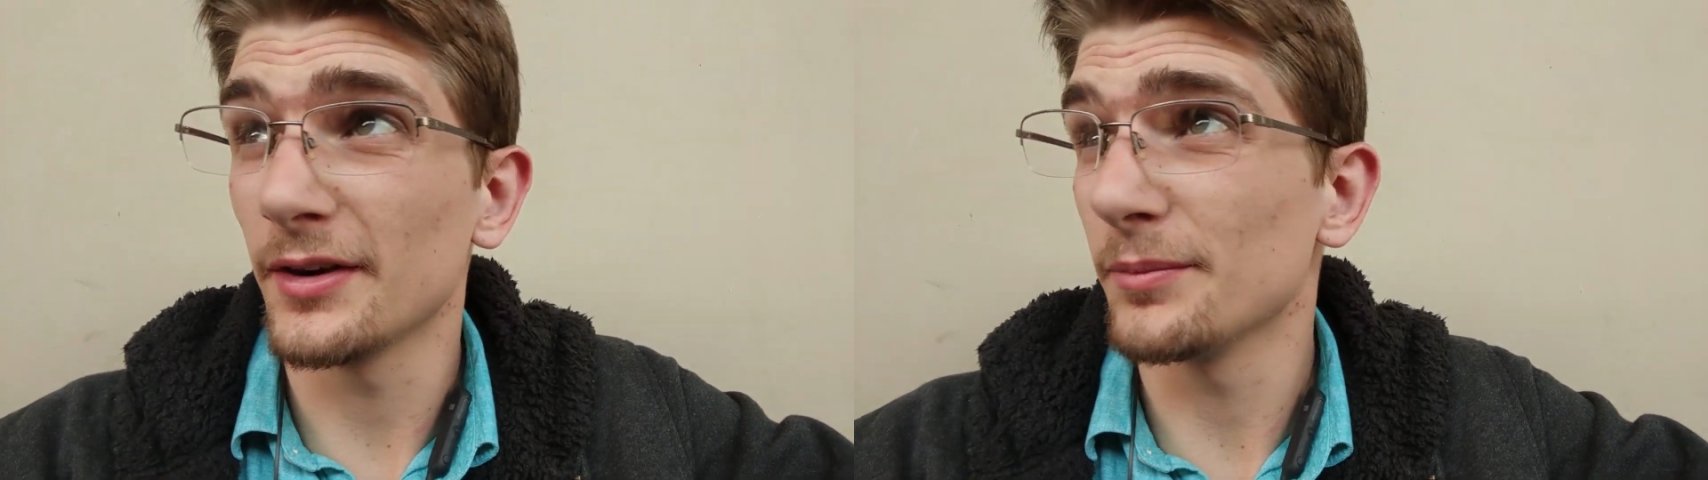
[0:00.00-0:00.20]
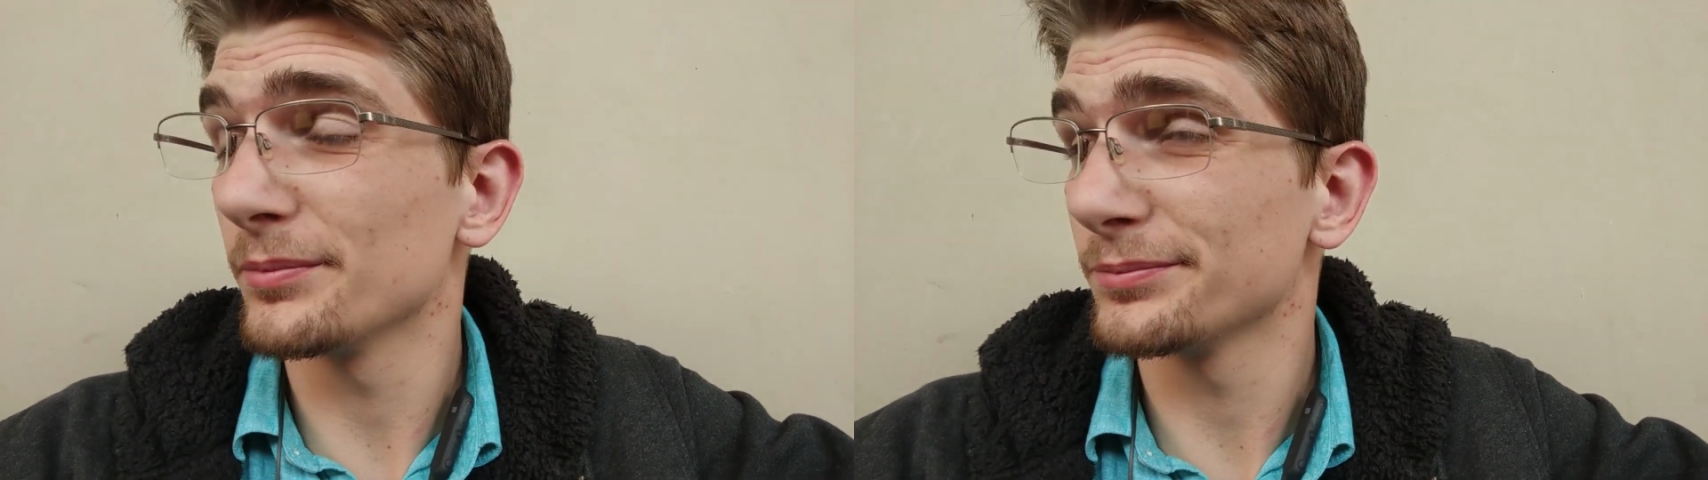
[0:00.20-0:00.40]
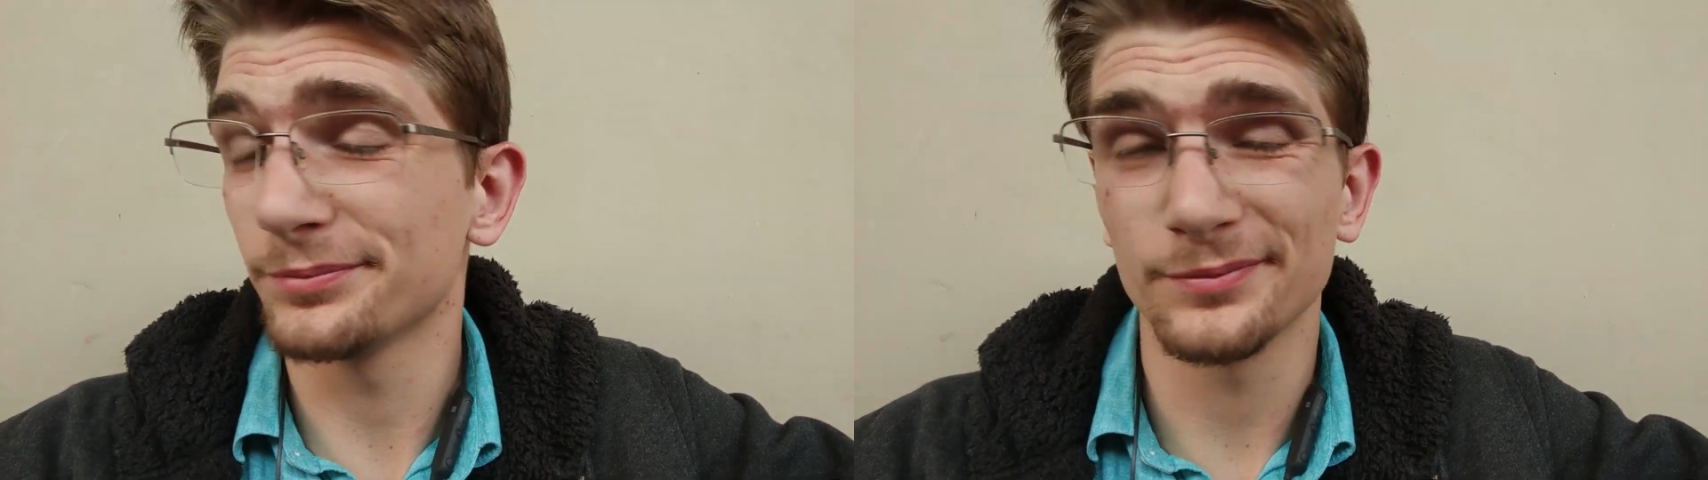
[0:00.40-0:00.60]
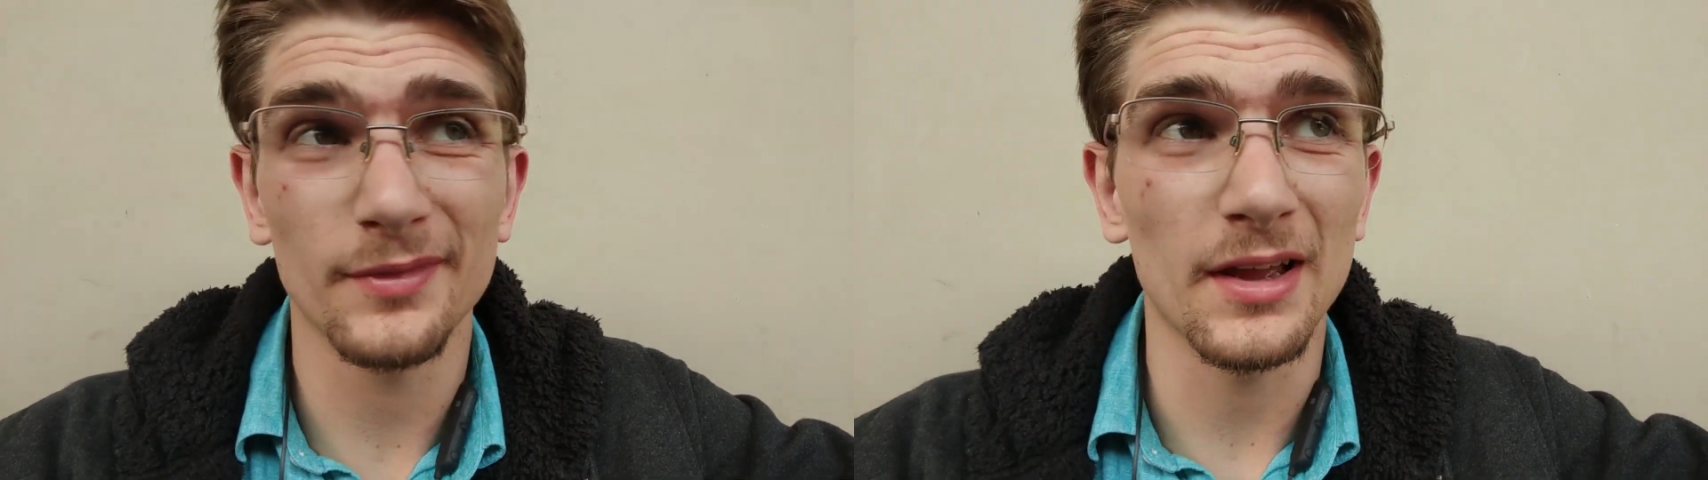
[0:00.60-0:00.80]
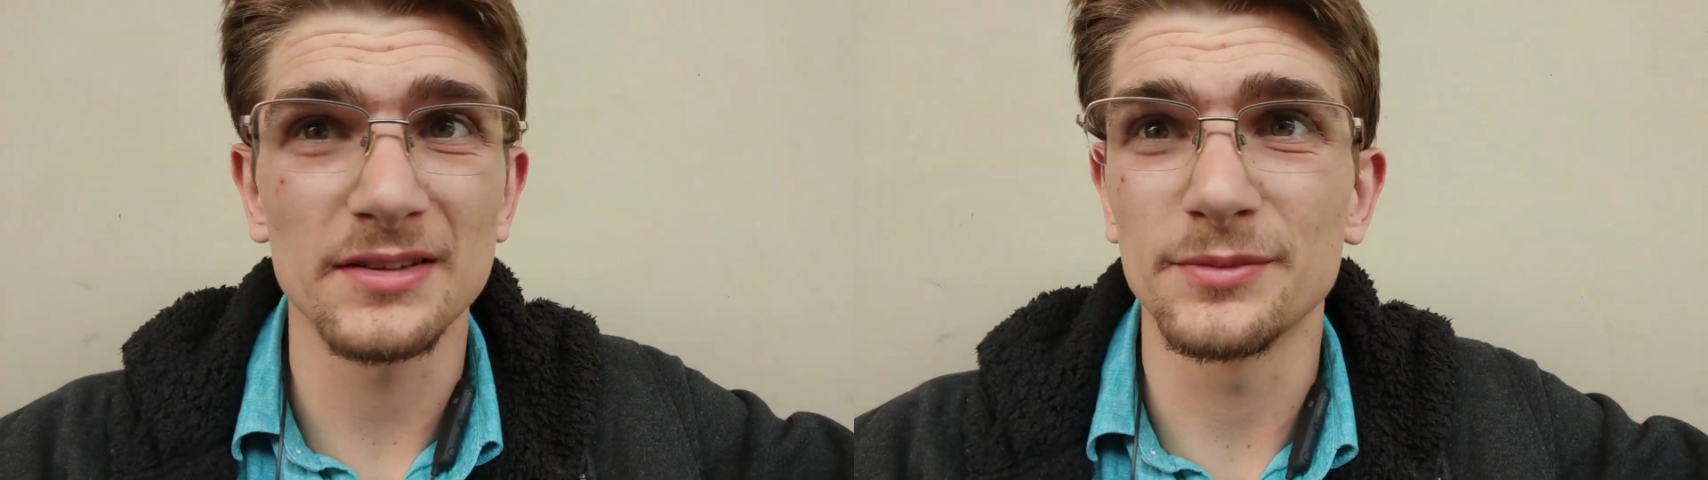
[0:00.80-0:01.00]
I
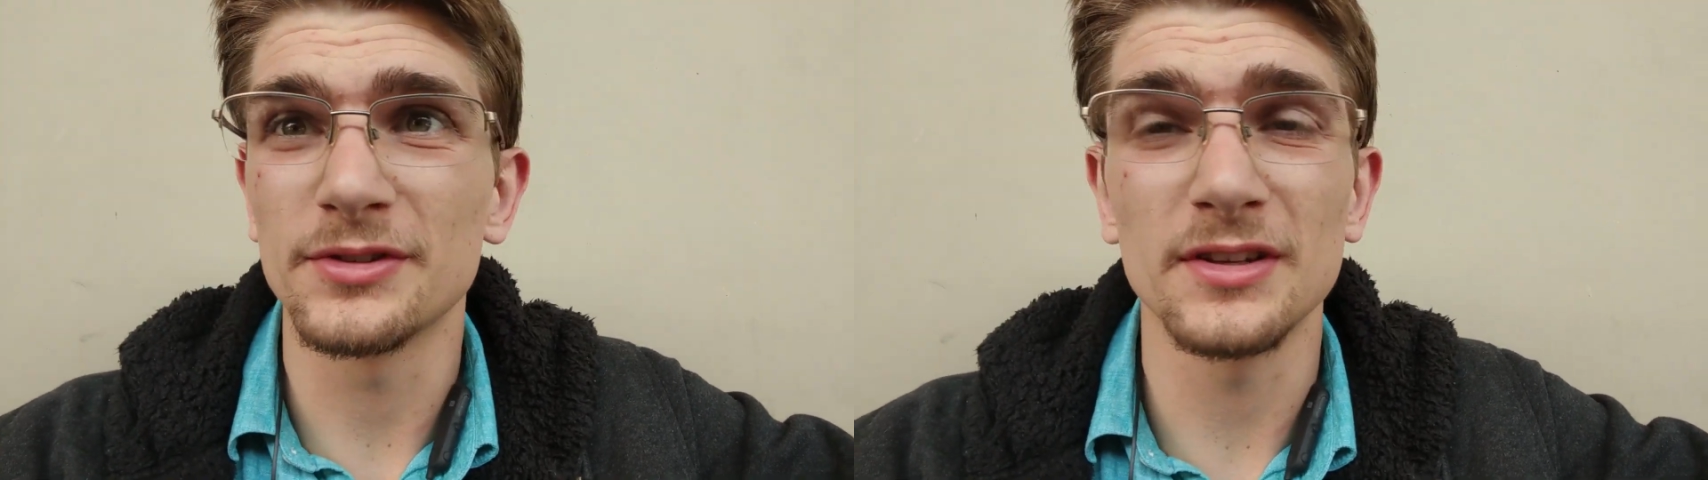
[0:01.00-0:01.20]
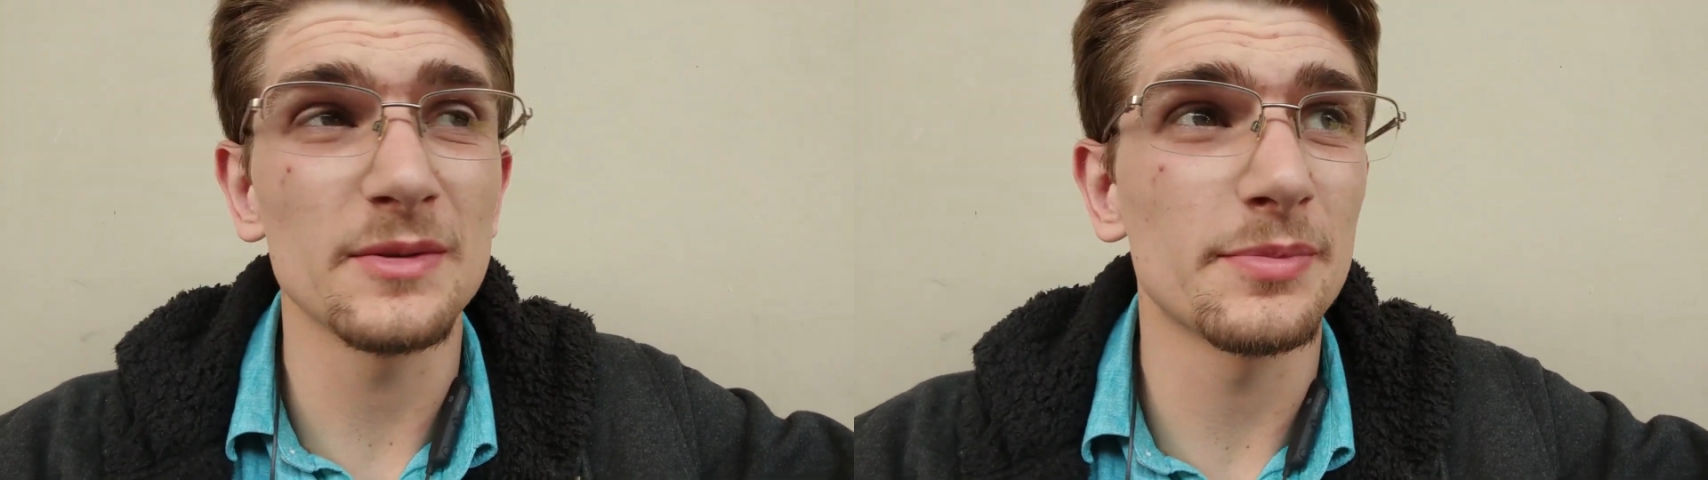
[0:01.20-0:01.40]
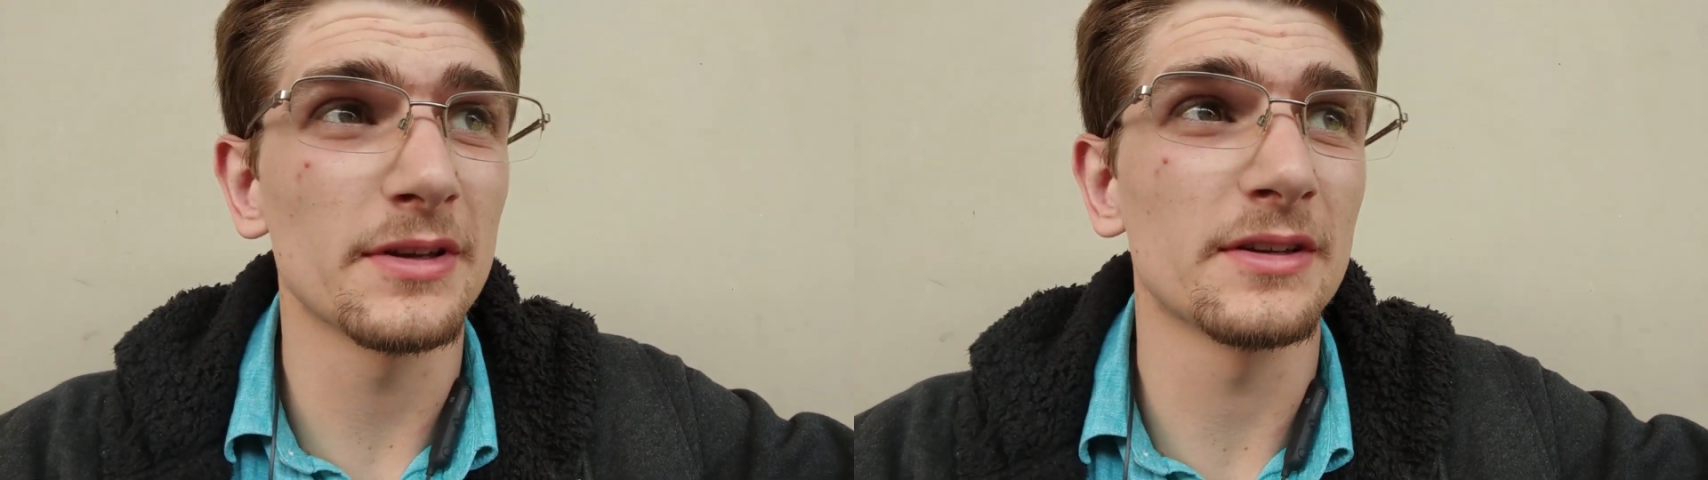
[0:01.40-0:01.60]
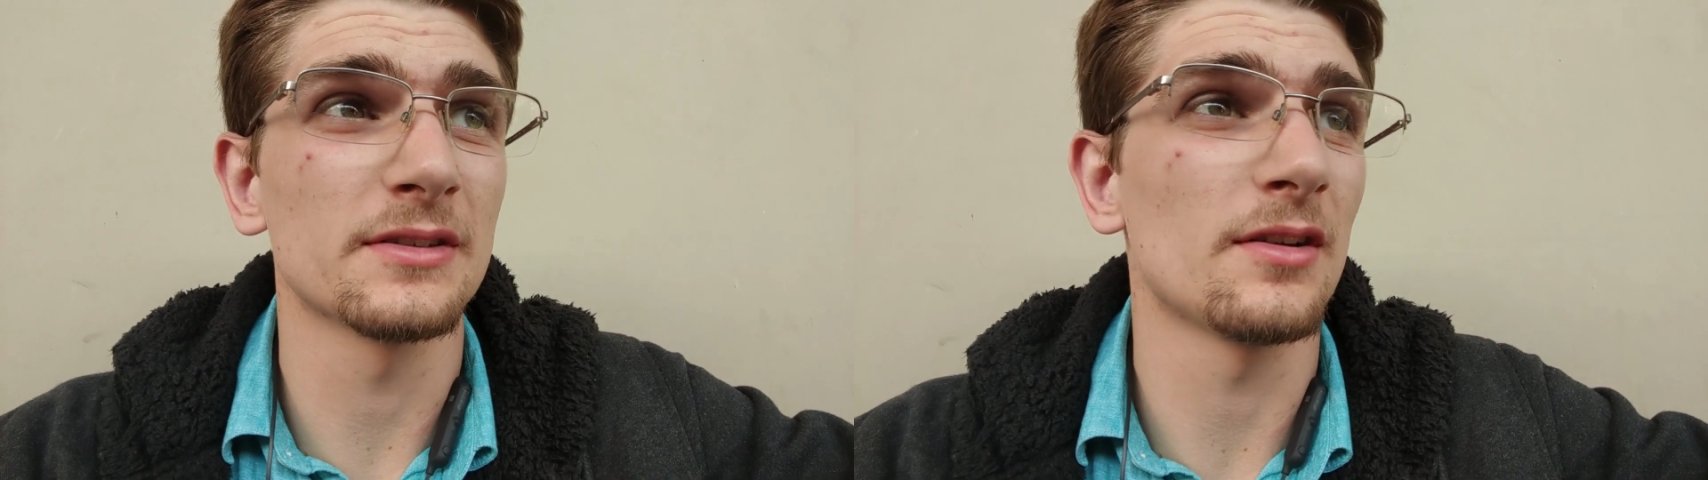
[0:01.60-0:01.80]
got some sleep in